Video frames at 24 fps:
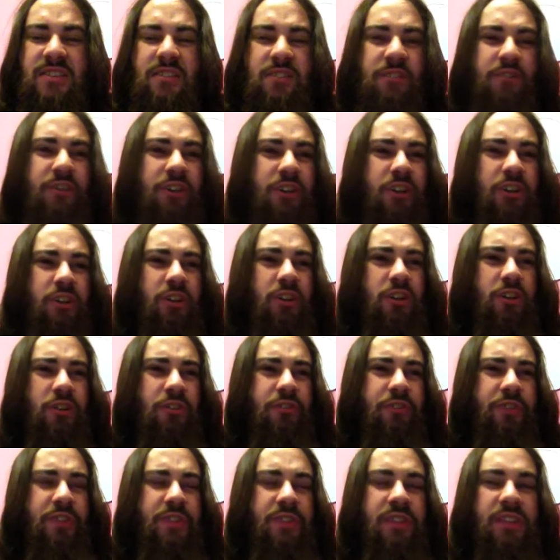fuck
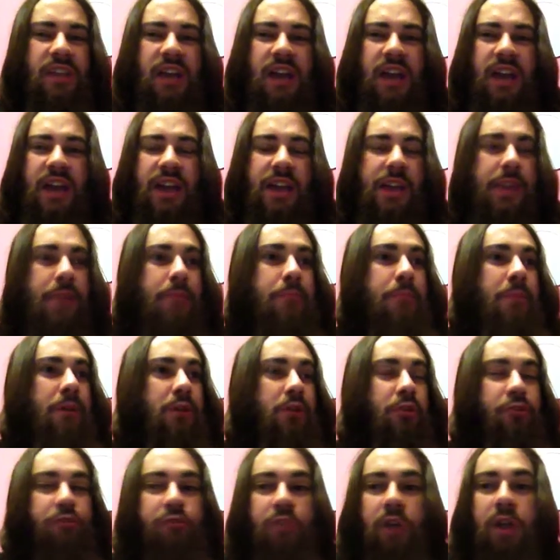off and die,
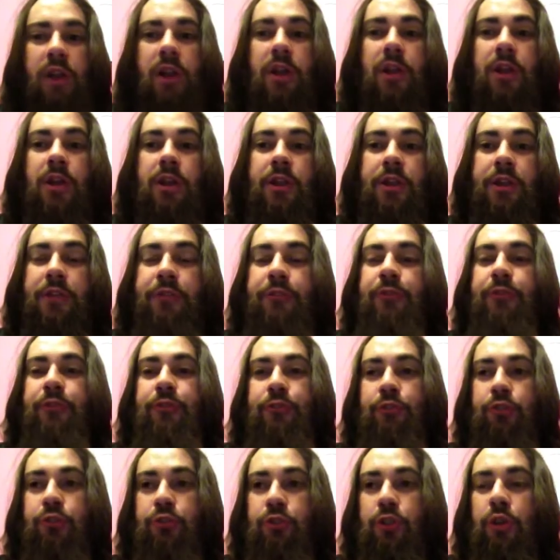motherfucker. If you
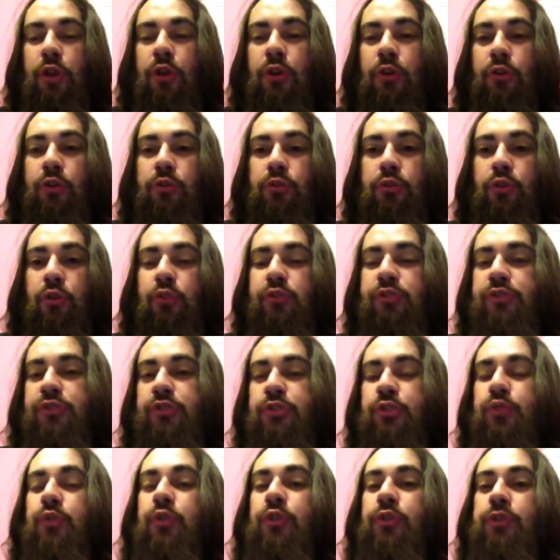don't know those
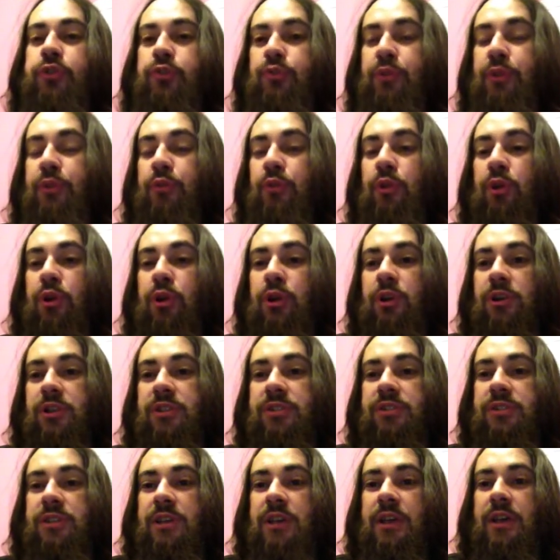two or three
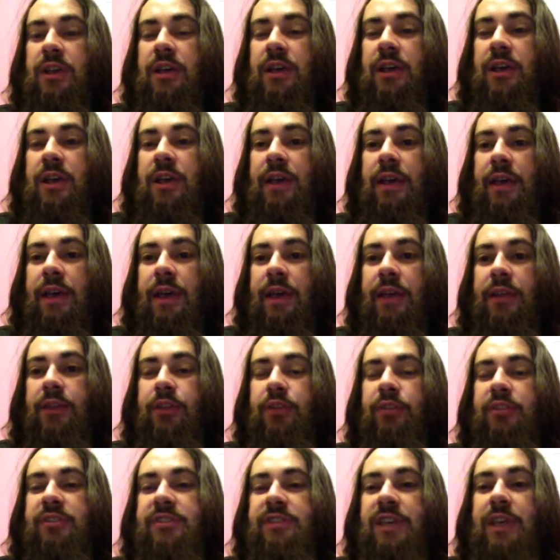words and
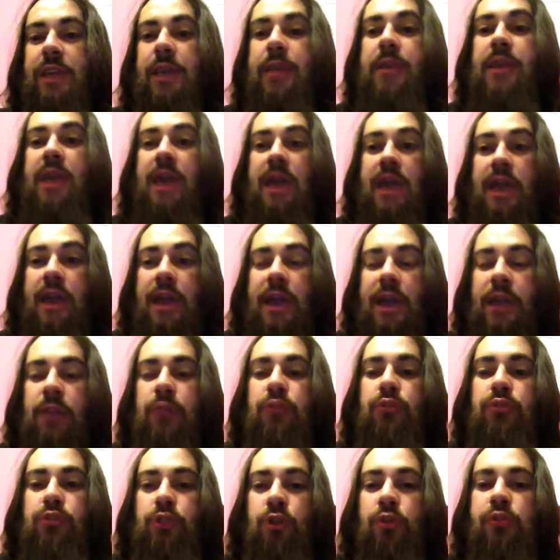you say, yeah, I
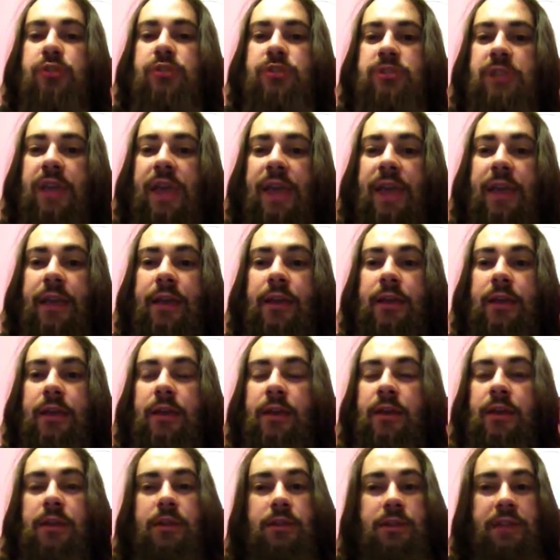do know slang,
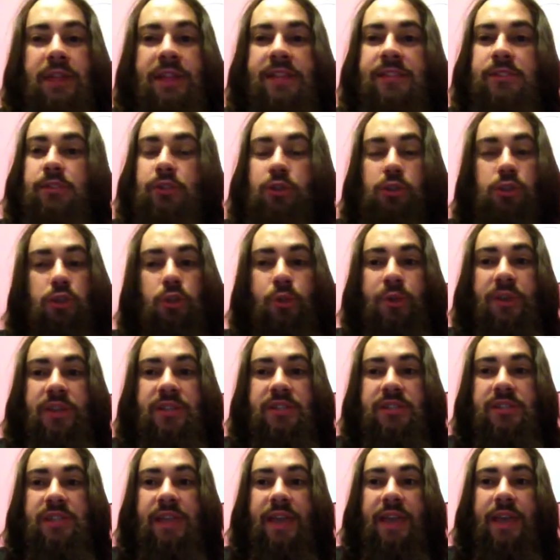that's not knowing
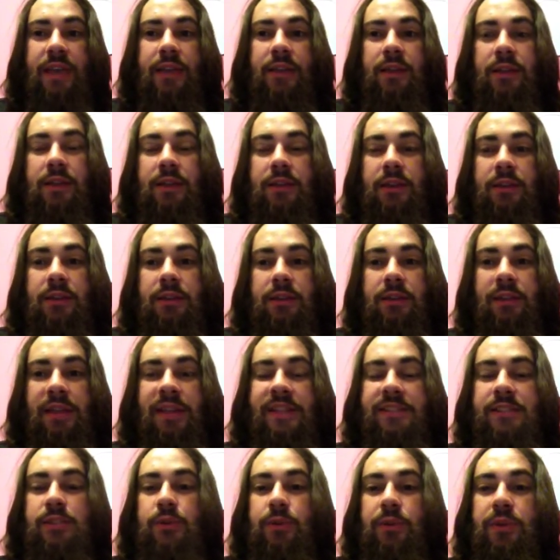slang.
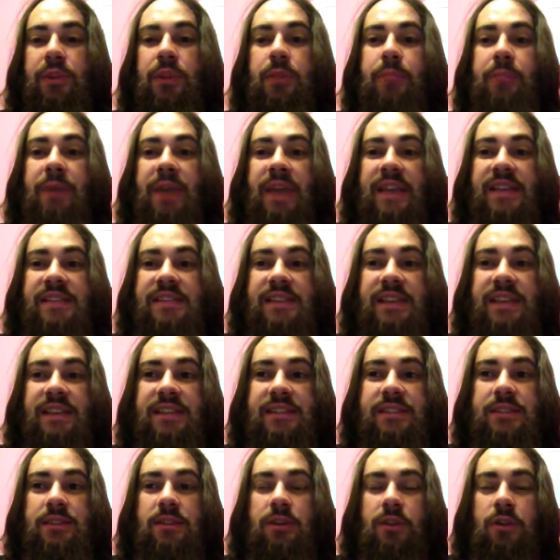That's knowing the
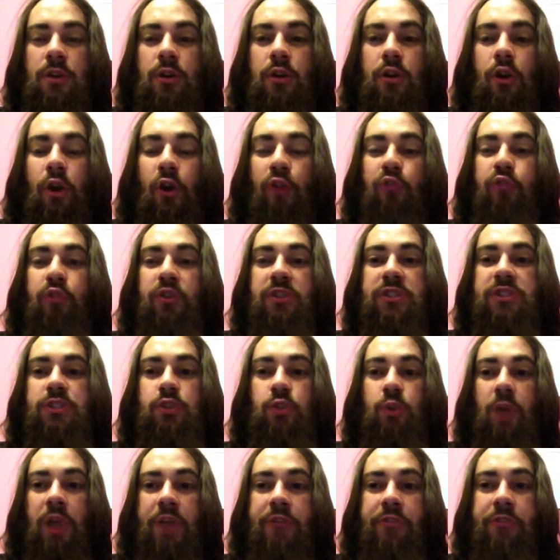basics of
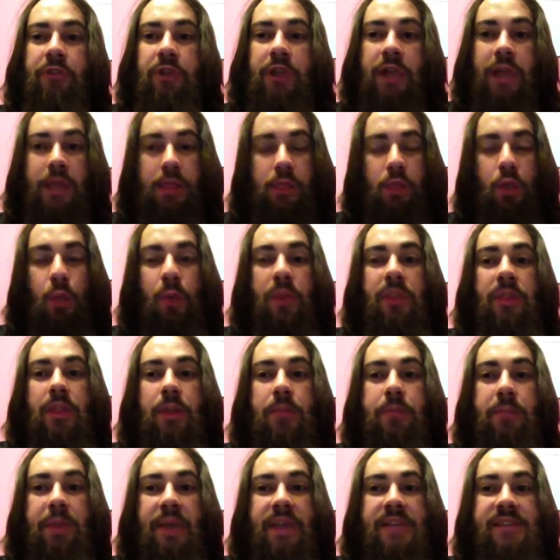whatsoever. And knowing the
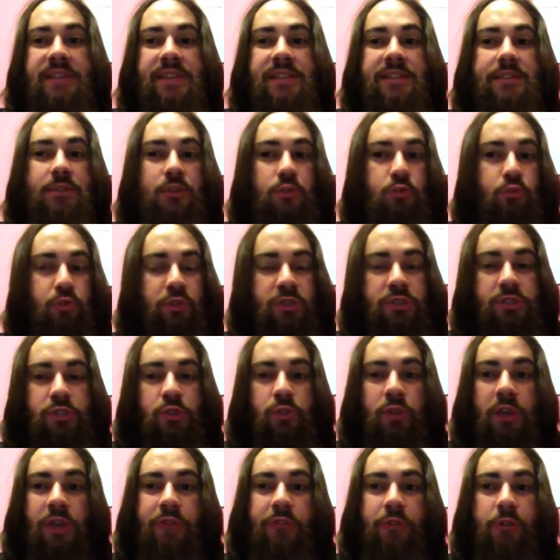basics of
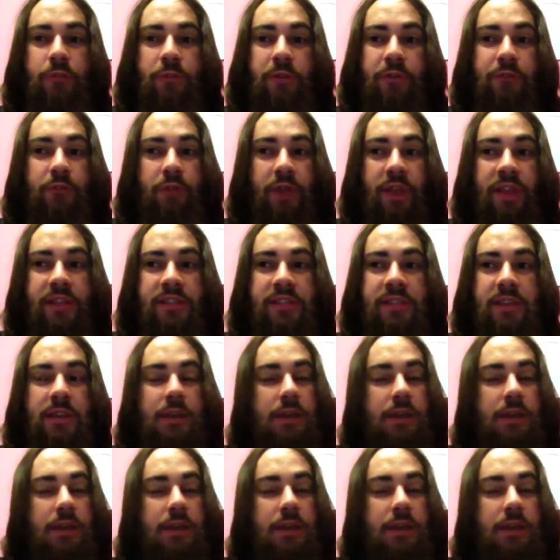whatsoever, my friends,